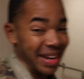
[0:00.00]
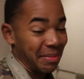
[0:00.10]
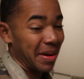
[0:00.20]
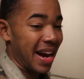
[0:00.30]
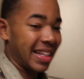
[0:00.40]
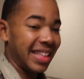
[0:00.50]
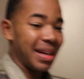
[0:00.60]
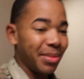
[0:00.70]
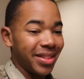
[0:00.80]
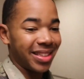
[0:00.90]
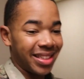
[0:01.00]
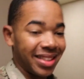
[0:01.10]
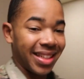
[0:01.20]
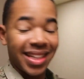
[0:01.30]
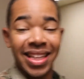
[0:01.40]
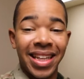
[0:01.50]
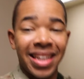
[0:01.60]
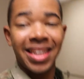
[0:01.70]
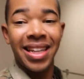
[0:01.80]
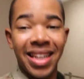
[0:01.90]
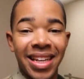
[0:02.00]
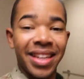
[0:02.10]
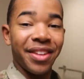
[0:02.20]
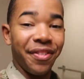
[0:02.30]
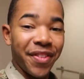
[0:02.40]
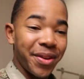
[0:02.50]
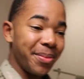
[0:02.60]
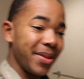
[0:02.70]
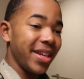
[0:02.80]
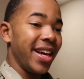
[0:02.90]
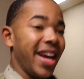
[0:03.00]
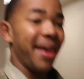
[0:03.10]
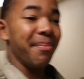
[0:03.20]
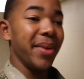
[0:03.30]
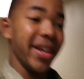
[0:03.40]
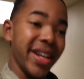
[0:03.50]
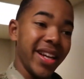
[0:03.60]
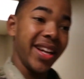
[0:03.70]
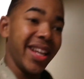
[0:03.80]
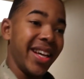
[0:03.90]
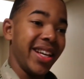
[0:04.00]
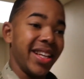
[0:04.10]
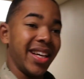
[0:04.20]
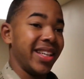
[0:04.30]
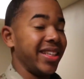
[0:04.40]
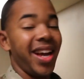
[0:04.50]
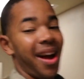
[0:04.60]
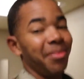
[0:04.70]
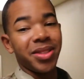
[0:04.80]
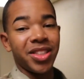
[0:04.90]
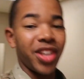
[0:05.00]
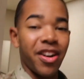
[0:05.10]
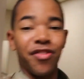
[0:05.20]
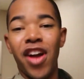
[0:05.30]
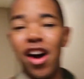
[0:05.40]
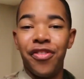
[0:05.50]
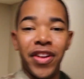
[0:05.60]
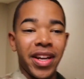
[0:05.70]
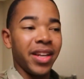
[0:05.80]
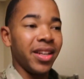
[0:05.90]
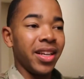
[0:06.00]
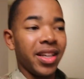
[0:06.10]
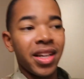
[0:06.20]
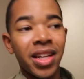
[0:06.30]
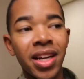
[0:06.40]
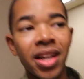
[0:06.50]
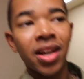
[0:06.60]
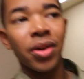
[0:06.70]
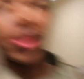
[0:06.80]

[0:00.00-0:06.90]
bro. I think I'm gonna just clean, you feel me? But yeah, I'm gonna just try to vlog for that. Oh,